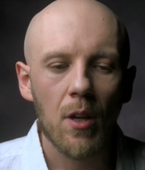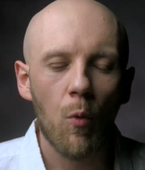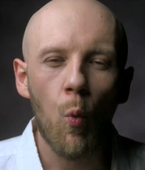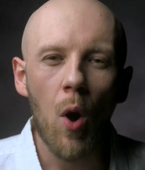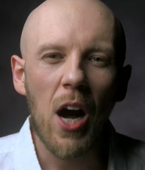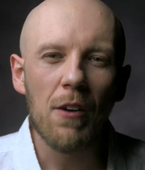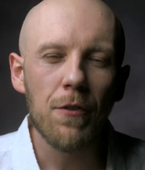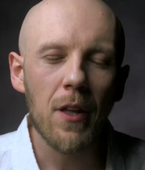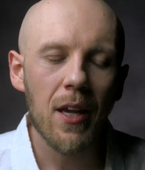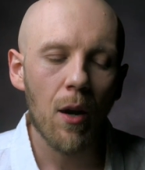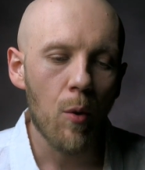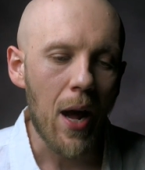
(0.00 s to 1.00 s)

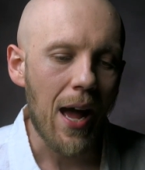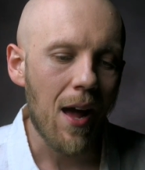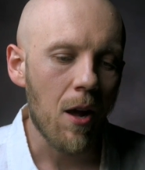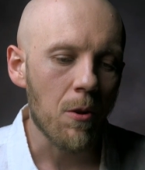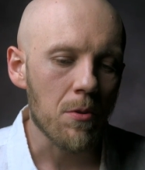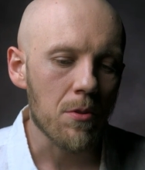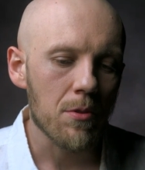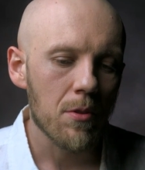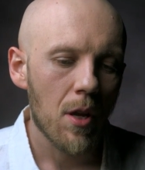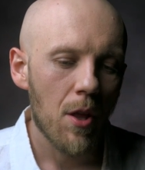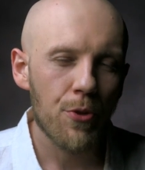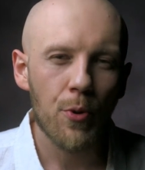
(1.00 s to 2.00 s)
waffling around,
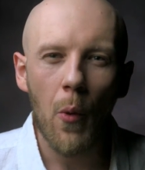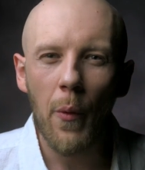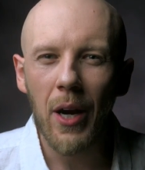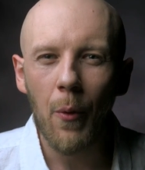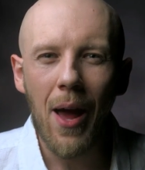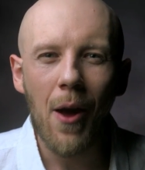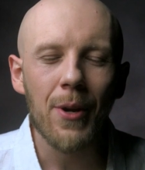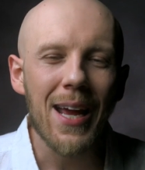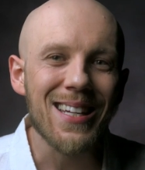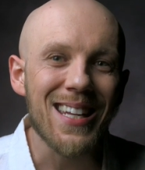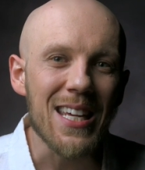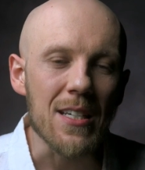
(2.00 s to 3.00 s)
throwing around
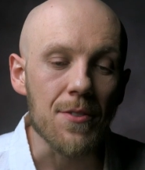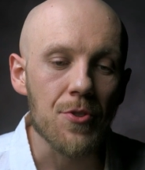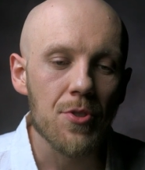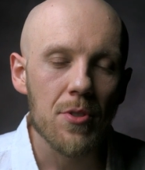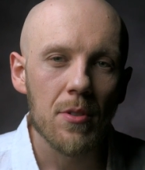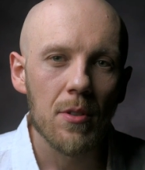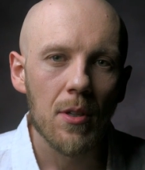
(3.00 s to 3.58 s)
ideas,